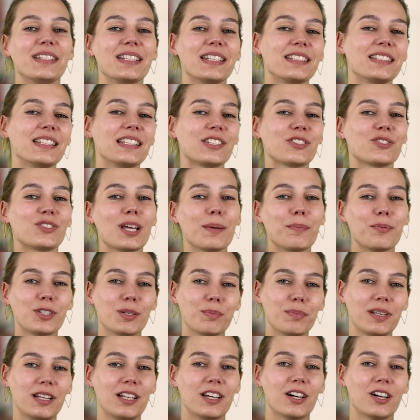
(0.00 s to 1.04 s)
in the
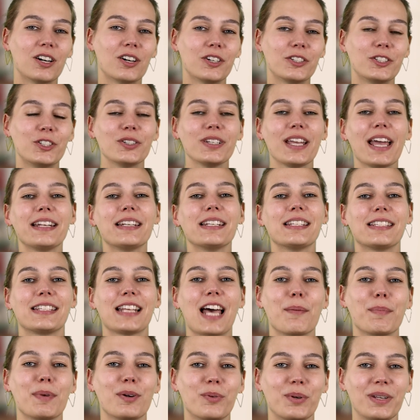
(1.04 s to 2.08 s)
description below to get the
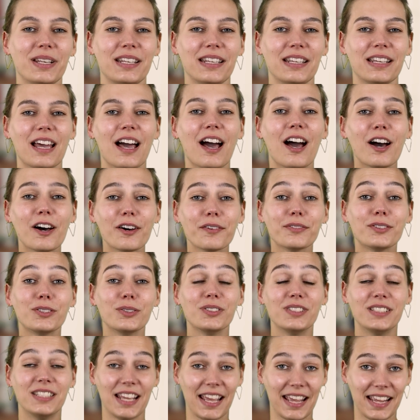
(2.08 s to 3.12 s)
summary of
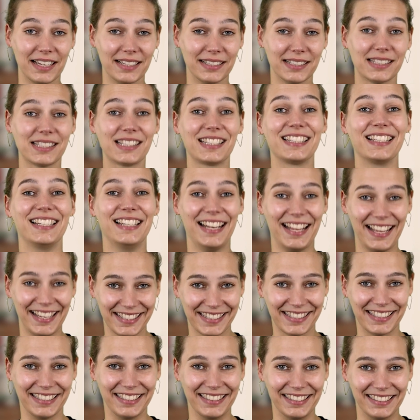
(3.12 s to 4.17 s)
today's
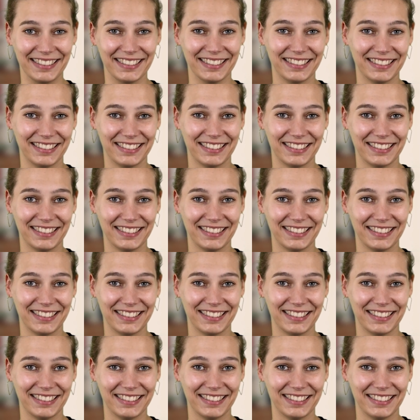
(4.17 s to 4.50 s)
lesson.